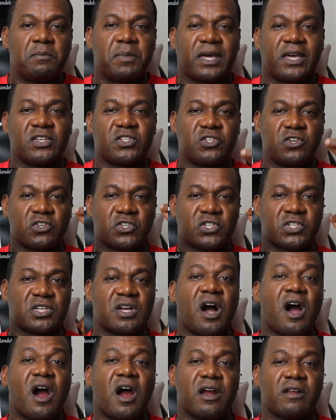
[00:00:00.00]
because you're
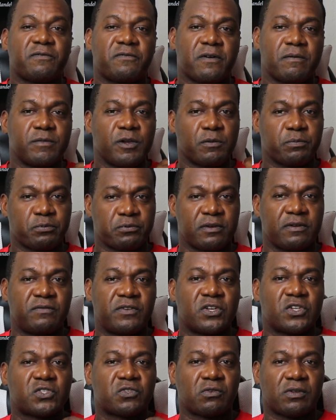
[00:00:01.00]
scarred from your
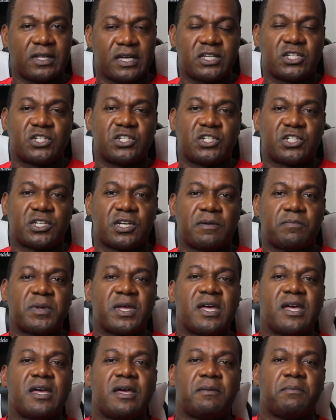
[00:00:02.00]
previous
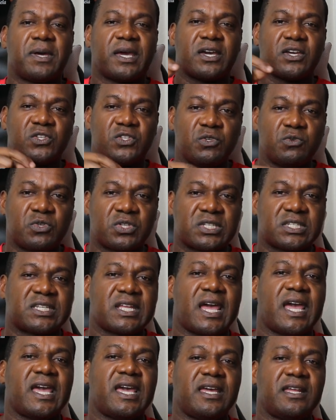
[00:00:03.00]
relationship because you
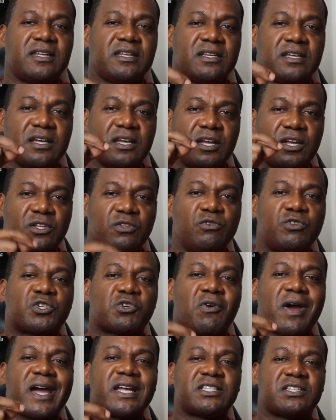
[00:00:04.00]
stayed you
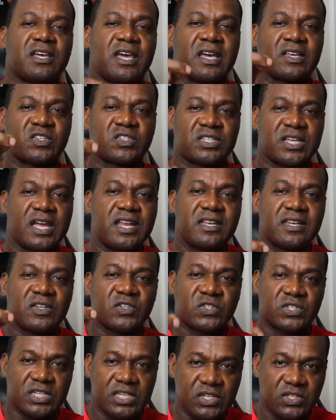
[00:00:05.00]
tried to extend the
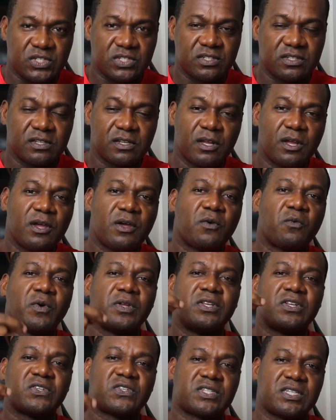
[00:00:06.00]
season
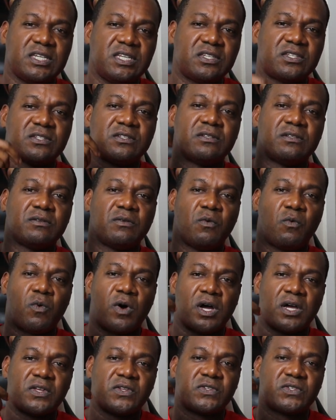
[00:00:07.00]
when the season
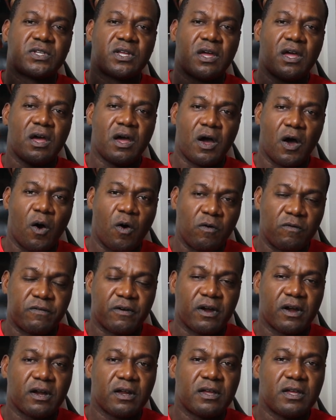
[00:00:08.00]
was
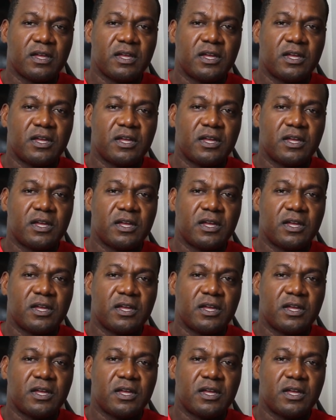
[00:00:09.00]
over.